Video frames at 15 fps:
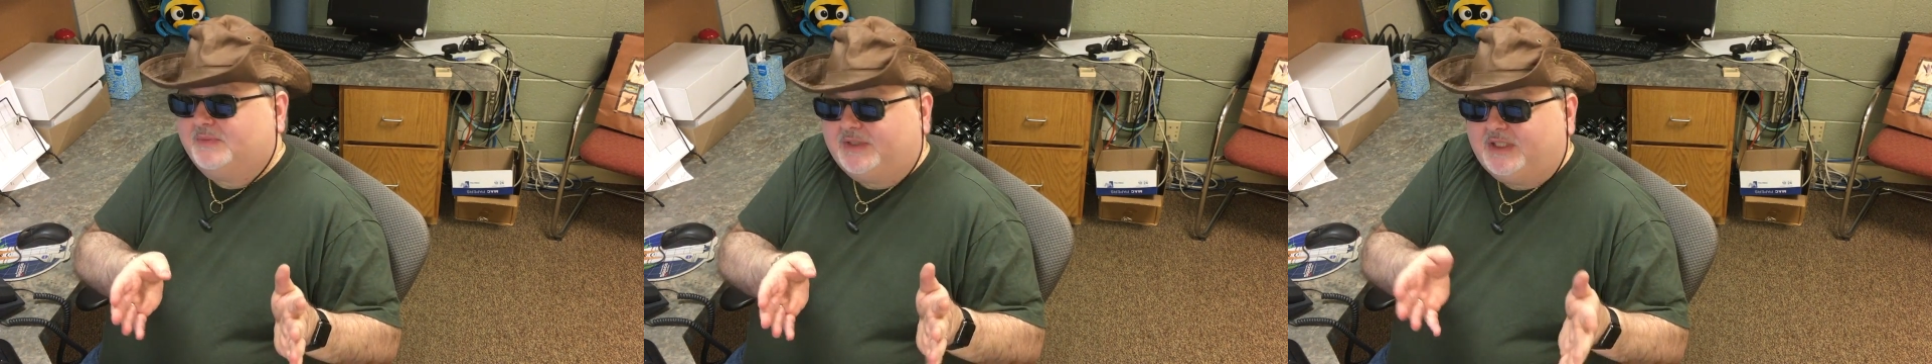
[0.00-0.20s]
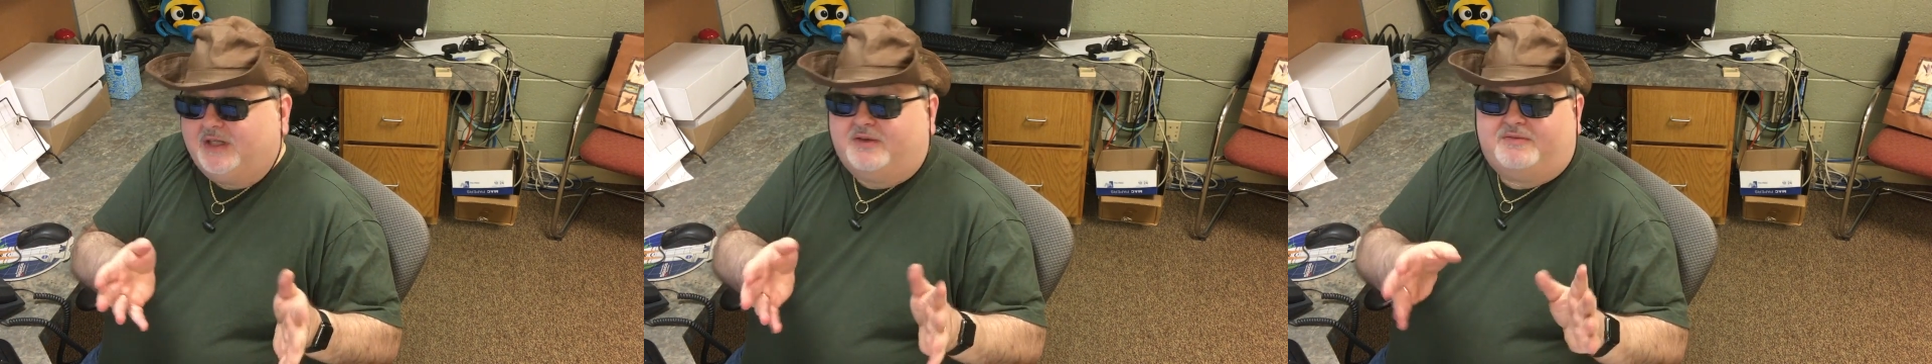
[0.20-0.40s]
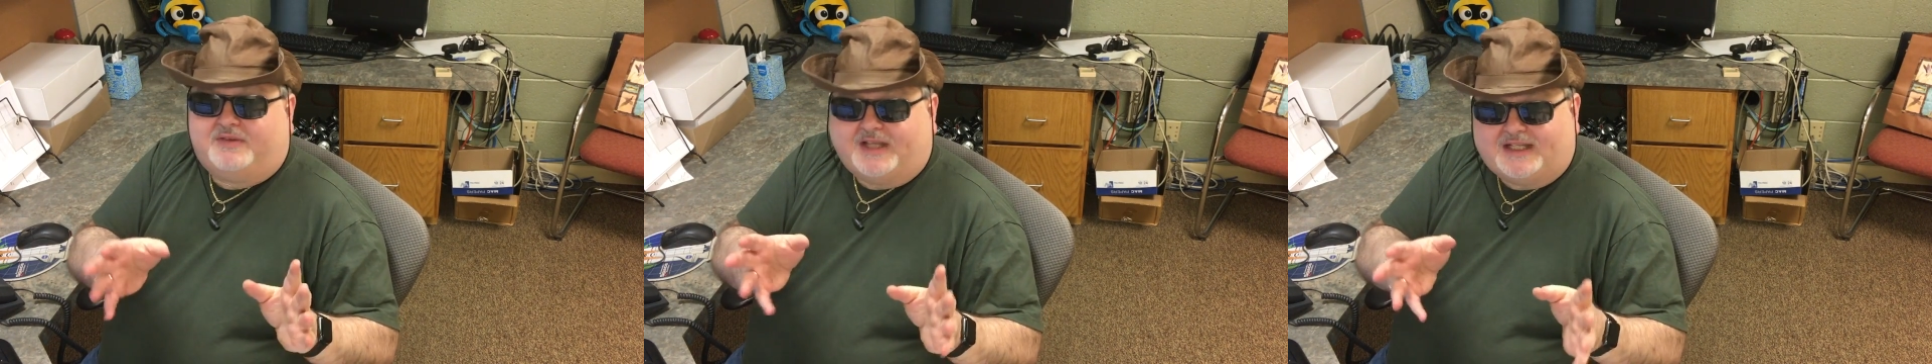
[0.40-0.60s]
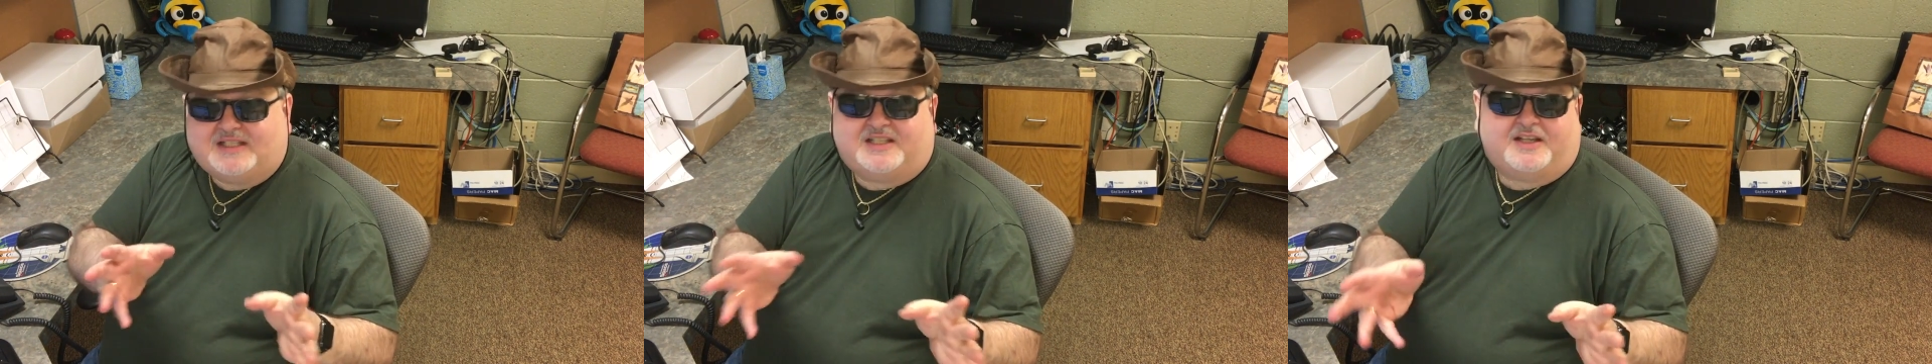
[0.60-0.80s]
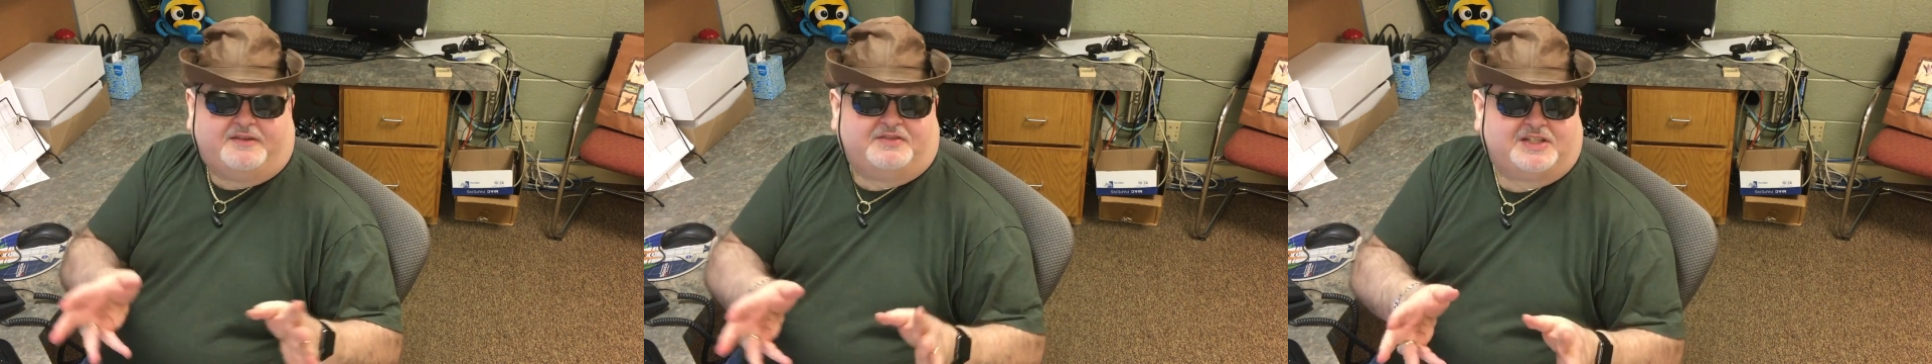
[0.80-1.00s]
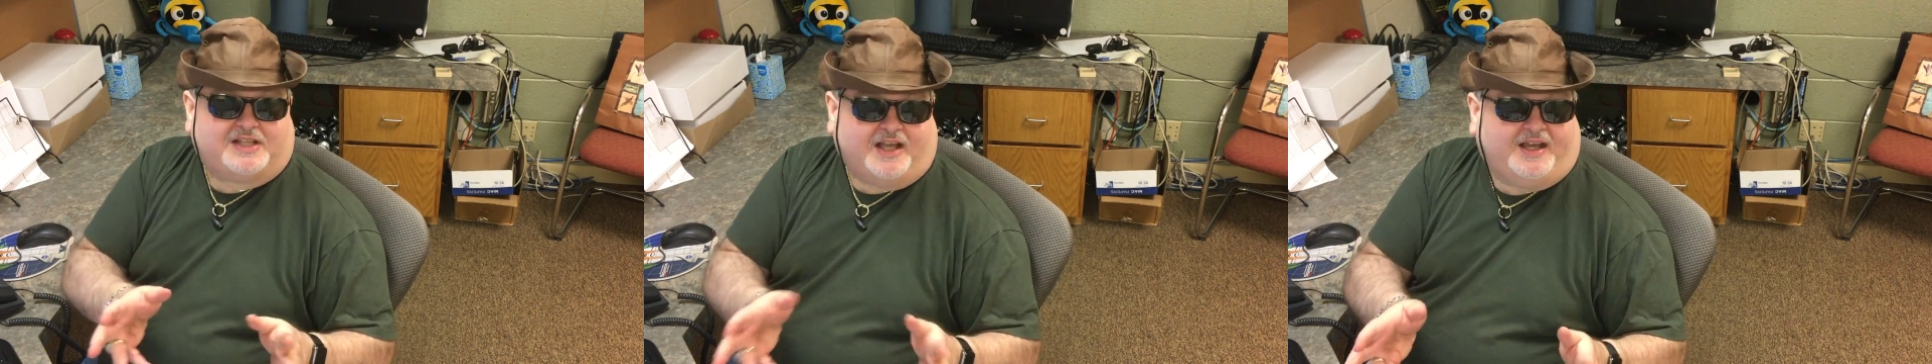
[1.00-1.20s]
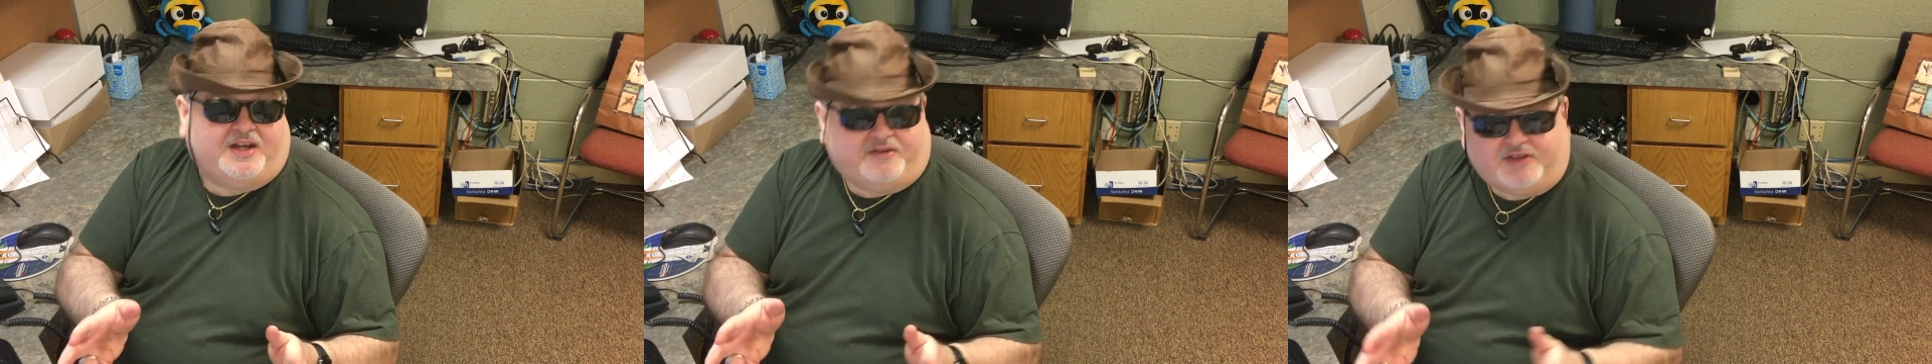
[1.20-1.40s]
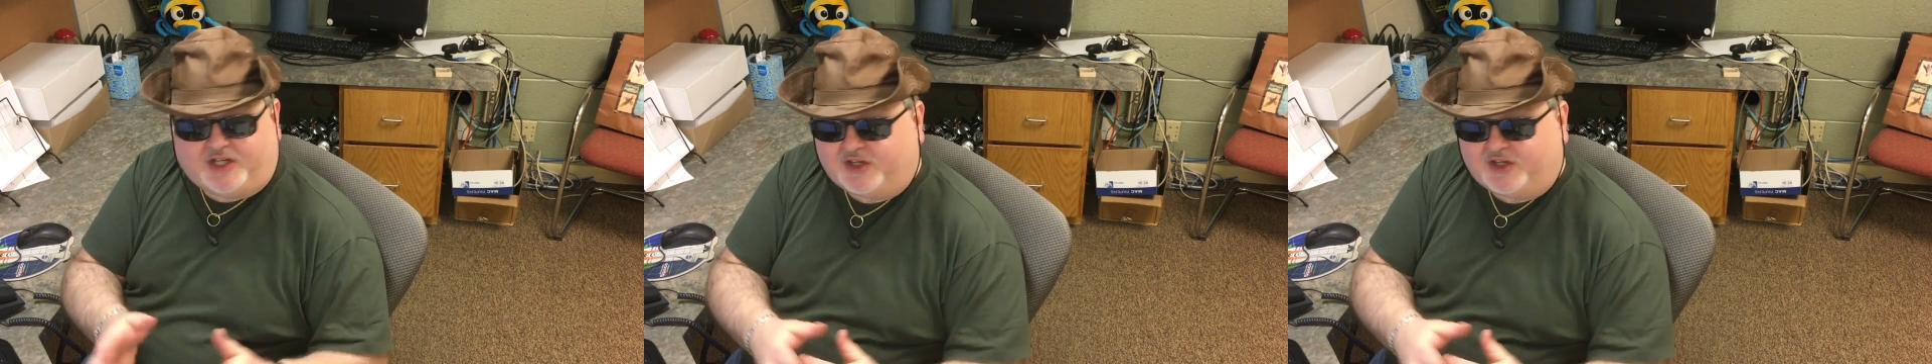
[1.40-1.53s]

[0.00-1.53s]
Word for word: you know, that stuff's kind of